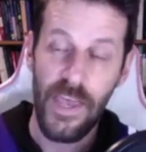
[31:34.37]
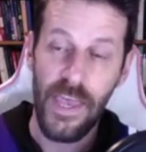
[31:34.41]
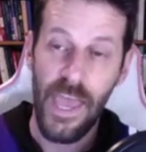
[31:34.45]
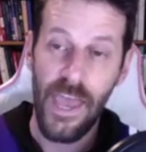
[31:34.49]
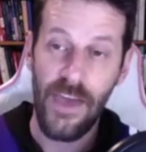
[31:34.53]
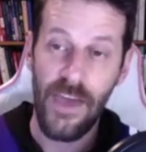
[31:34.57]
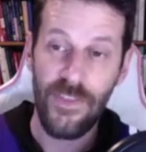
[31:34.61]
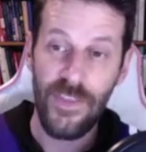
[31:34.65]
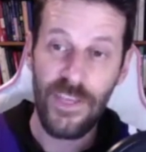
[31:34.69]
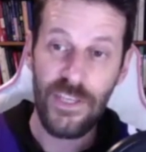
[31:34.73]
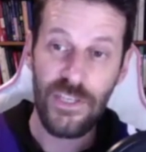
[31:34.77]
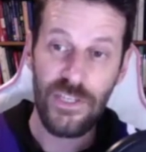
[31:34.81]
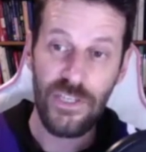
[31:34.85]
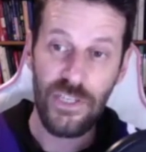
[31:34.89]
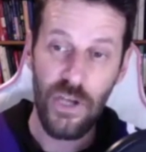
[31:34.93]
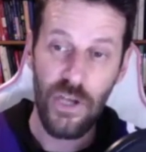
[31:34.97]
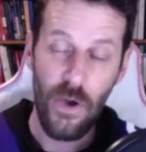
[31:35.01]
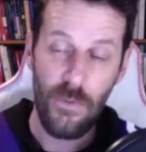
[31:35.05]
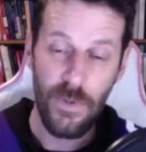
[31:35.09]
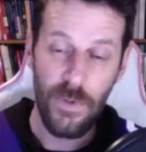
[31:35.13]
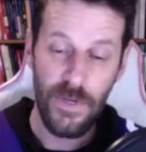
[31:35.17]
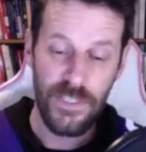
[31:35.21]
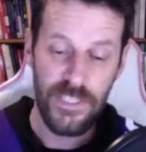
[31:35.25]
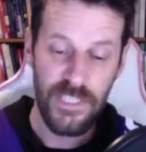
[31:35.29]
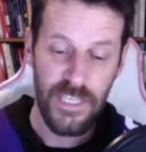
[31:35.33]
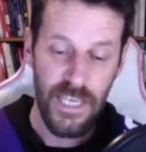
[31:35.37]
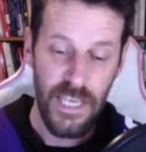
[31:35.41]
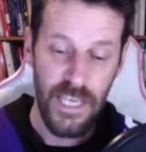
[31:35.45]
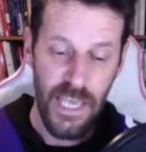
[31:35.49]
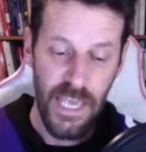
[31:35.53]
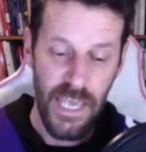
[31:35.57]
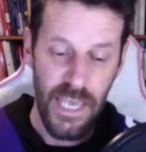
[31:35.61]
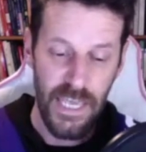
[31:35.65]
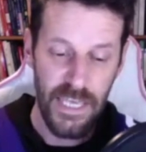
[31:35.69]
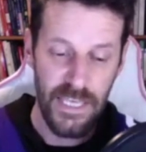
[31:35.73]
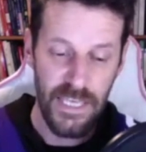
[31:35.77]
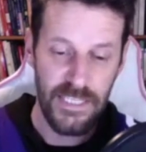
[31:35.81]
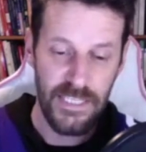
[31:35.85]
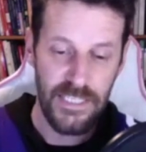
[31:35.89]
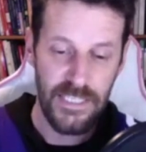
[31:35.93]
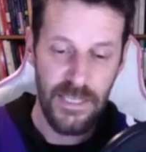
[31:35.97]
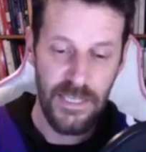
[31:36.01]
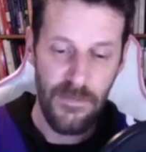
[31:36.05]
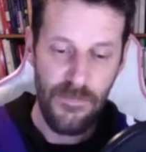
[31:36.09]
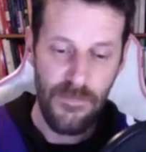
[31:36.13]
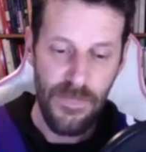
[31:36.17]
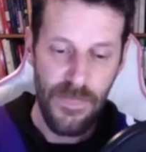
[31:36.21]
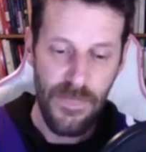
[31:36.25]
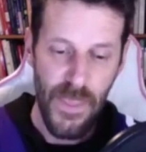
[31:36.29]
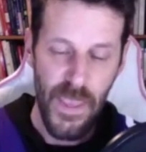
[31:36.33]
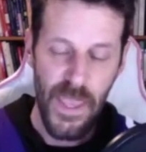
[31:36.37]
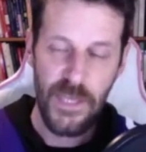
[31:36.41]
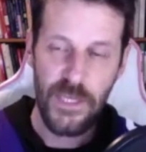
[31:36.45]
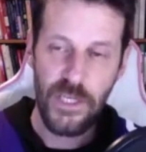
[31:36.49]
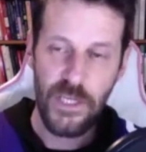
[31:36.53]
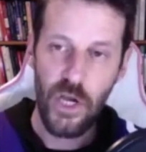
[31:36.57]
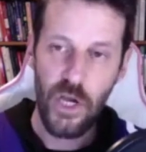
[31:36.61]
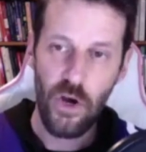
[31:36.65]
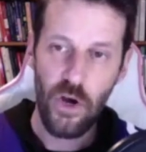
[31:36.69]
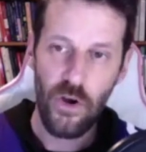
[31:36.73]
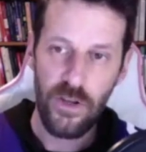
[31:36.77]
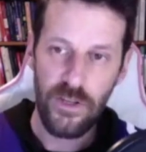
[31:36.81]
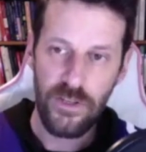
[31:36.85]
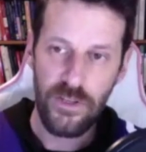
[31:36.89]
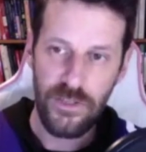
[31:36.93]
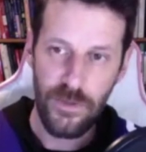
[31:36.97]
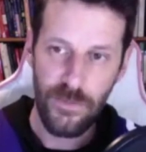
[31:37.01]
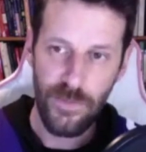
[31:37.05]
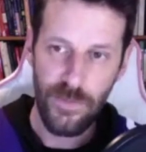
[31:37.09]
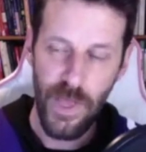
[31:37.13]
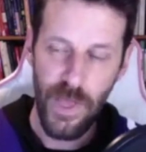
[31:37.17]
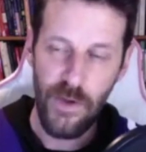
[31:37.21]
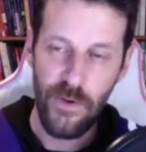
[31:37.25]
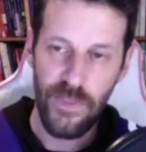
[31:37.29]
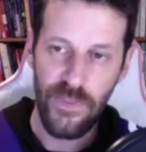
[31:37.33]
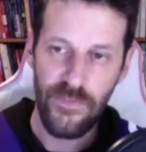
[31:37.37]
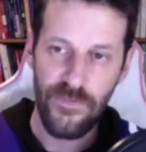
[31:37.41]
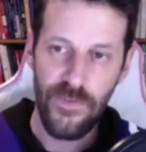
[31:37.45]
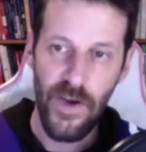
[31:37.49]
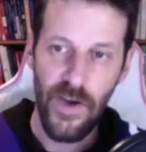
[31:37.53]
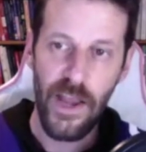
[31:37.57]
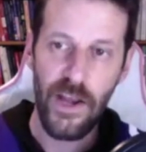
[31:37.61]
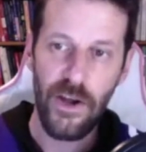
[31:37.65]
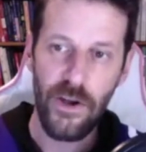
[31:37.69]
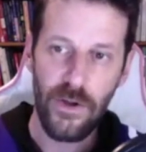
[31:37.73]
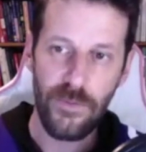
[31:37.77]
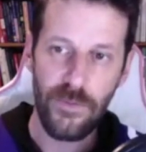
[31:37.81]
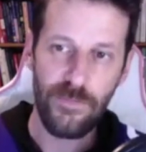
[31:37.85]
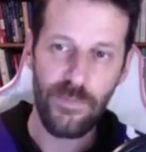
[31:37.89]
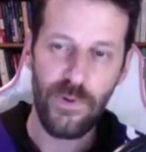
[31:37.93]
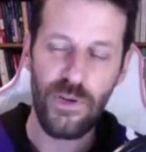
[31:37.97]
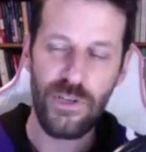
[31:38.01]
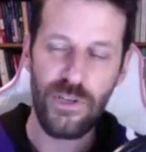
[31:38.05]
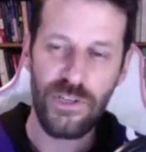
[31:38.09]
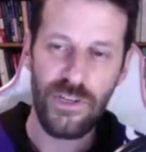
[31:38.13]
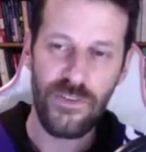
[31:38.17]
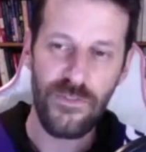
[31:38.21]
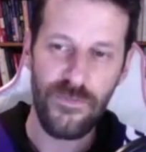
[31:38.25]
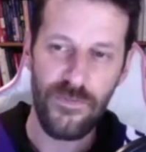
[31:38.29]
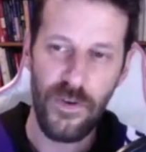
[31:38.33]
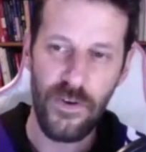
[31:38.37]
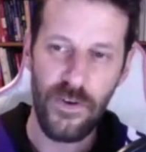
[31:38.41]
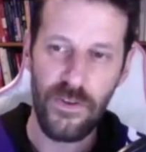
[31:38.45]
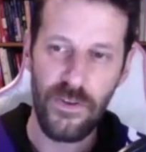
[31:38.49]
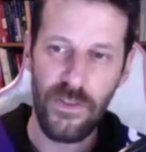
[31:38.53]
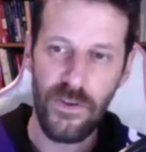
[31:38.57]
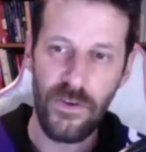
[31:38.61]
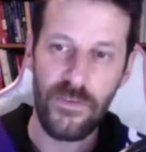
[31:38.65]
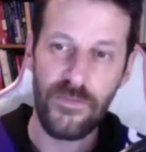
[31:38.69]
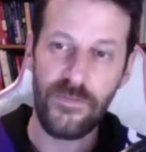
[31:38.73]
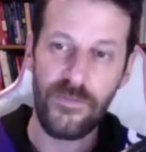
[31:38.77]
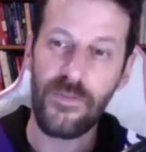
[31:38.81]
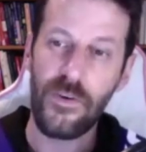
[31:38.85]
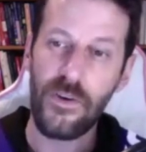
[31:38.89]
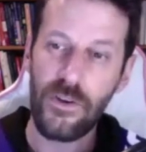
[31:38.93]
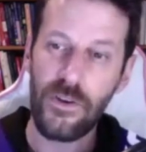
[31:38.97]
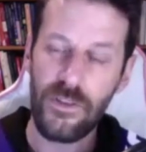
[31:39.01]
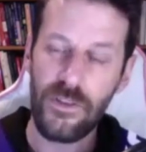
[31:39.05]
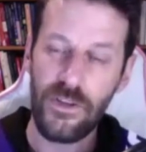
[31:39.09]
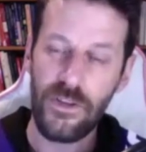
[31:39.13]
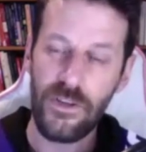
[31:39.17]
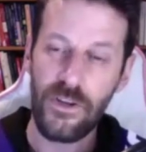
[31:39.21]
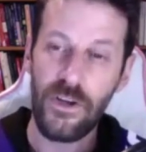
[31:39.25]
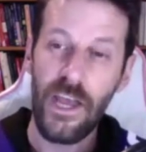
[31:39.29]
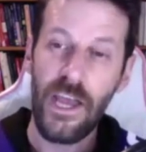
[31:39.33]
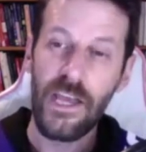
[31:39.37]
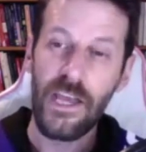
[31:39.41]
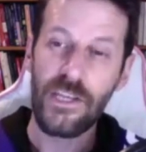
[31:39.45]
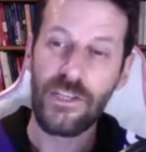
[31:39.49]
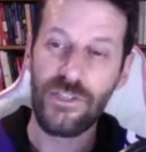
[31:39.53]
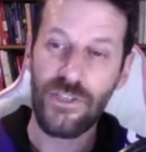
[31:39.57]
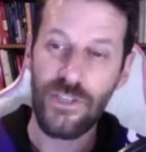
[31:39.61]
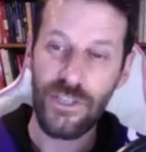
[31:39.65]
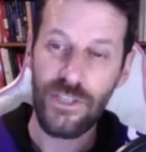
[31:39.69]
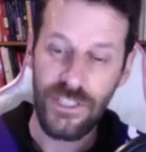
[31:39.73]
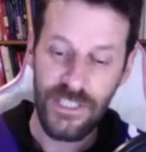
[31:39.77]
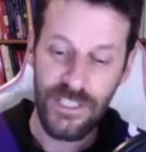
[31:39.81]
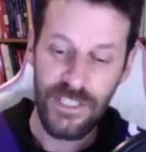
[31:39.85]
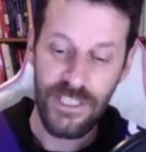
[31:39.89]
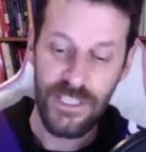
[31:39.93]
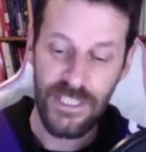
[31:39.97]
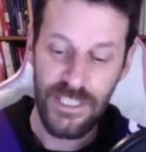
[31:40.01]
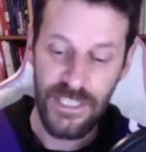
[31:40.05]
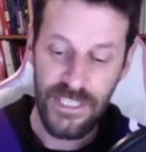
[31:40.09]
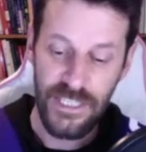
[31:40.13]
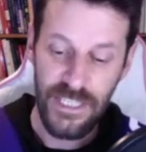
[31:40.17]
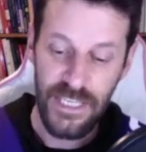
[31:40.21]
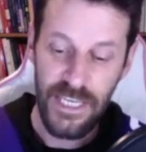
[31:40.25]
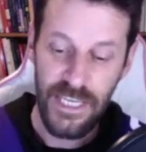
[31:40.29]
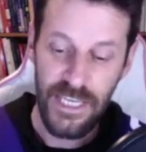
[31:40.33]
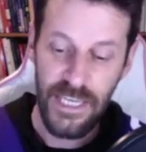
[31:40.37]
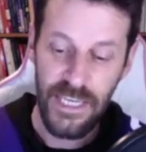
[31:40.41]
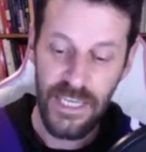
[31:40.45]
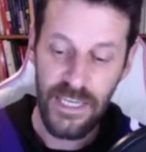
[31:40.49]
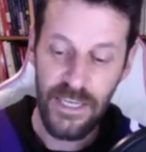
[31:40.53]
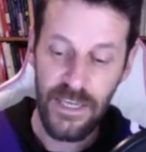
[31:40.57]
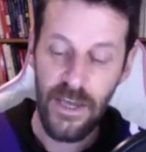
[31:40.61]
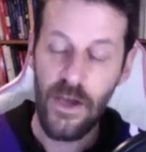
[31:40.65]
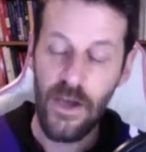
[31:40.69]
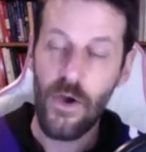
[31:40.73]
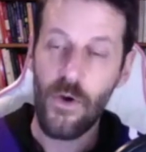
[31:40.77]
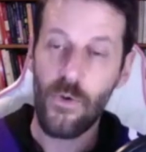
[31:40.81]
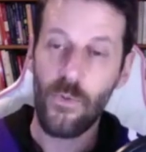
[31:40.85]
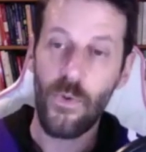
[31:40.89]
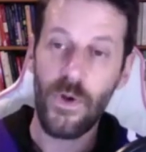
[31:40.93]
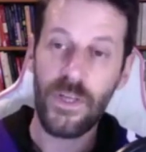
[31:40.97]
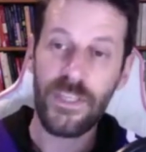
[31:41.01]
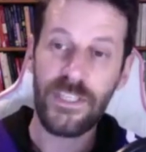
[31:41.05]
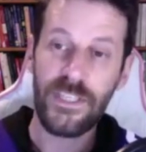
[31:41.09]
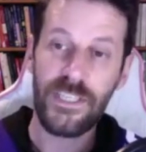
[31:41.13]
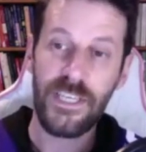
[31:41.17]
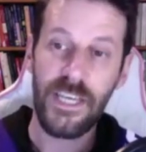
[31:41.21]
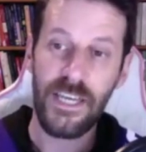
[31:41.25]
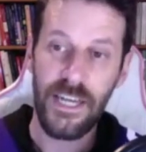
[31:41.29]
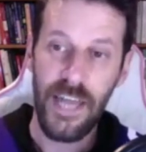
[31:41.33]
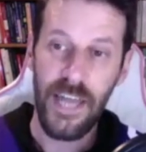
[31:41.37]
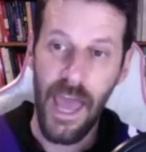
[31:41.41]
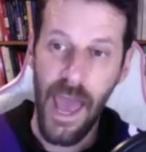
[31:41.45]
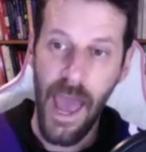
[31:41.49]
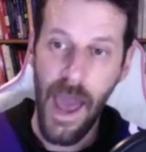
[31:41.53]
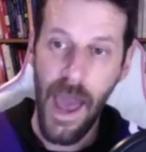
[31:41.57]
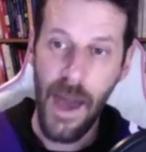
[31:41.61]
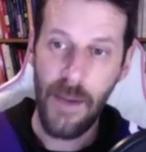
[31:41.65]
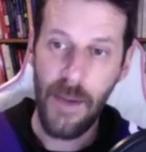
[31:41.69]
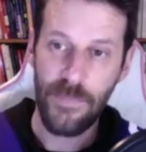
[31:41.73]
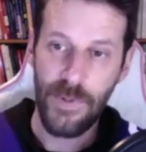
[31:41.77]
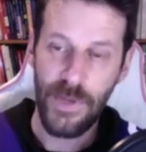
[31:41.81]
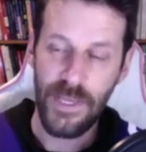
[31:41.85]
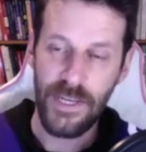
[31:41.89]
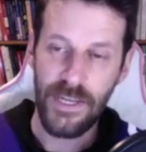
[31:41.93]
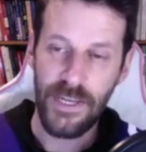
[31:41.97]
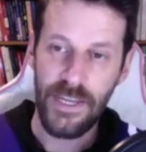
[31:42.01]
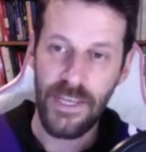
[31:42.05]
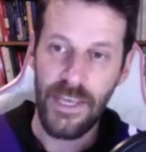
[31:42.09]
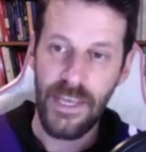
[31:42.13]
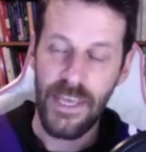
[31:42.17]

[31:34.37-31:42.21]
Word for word: And then she almost is encouraged to play with fire and push it further and further just to see what's going to happen.